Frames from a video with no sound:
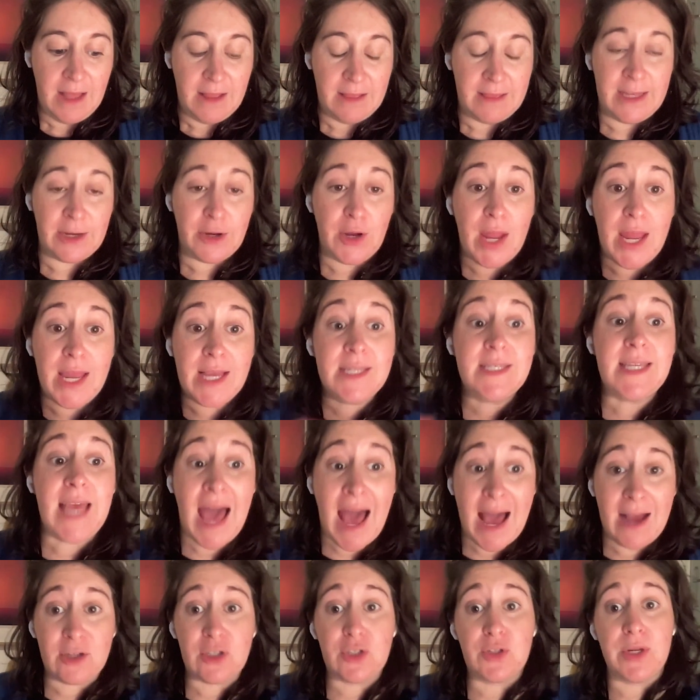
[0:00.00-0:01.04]
there is
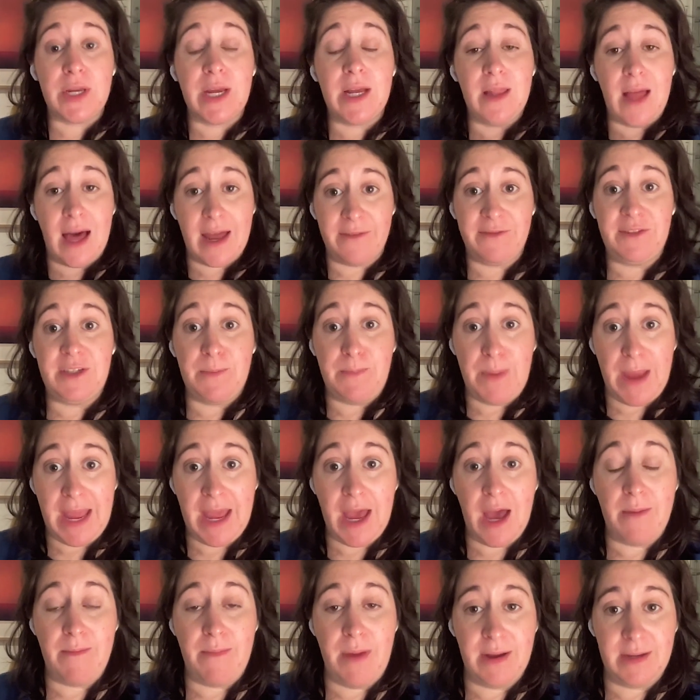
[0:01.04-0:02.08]
actually a lot of
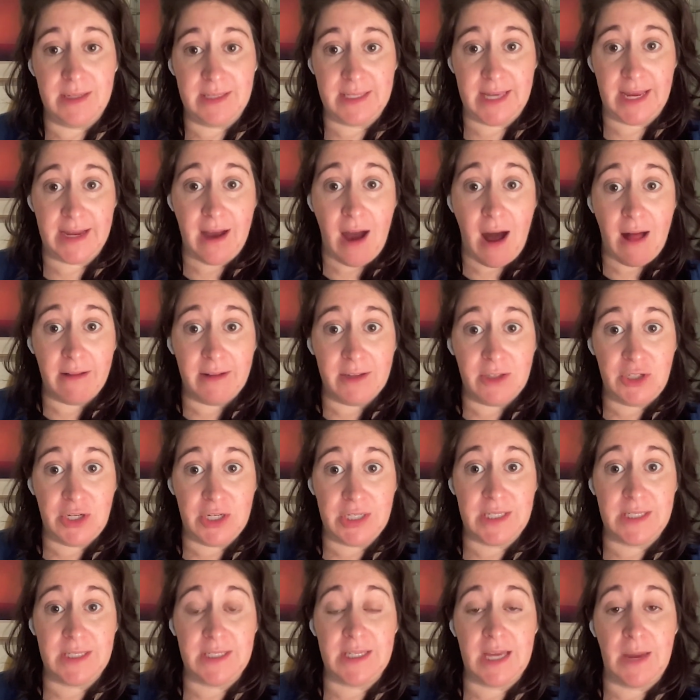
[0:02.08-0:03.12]
debate amongst
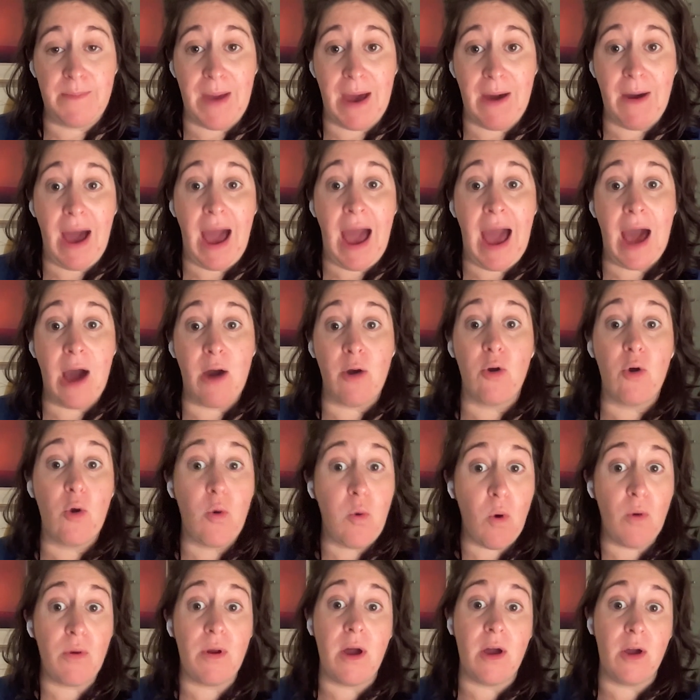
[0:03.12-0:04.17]
psychologists about how
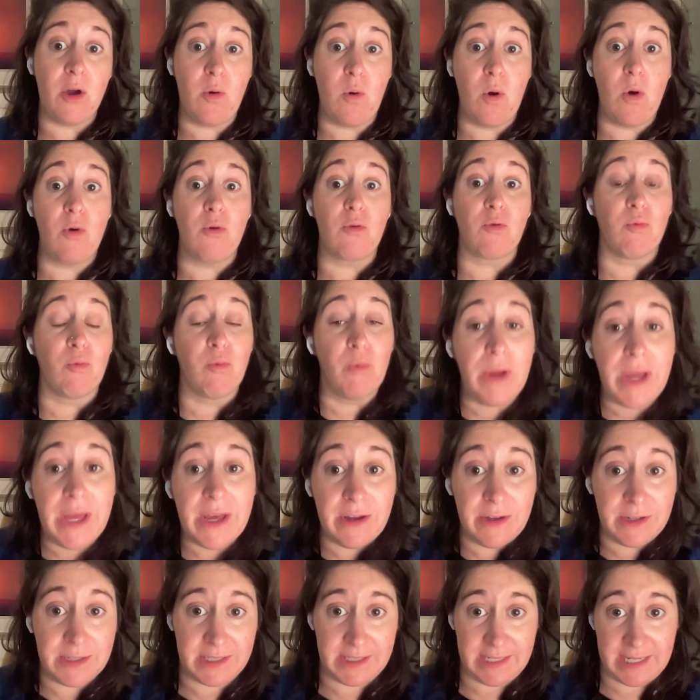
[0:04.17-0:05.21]
quote unquote
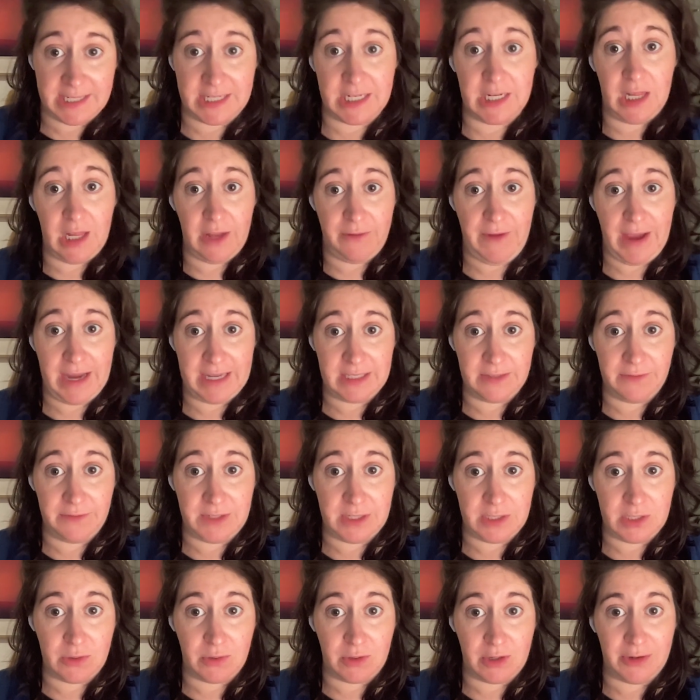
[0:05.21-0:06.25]
real seasonal affective
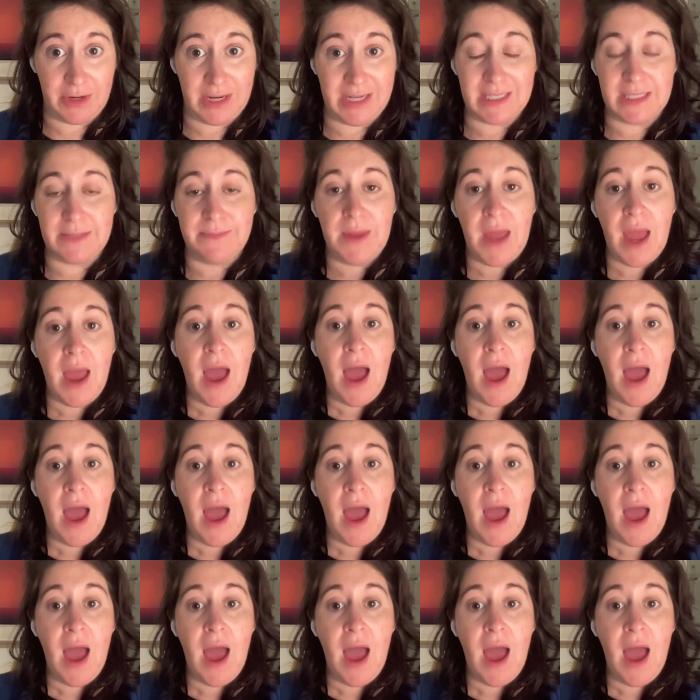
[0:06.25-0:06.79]
disorder is.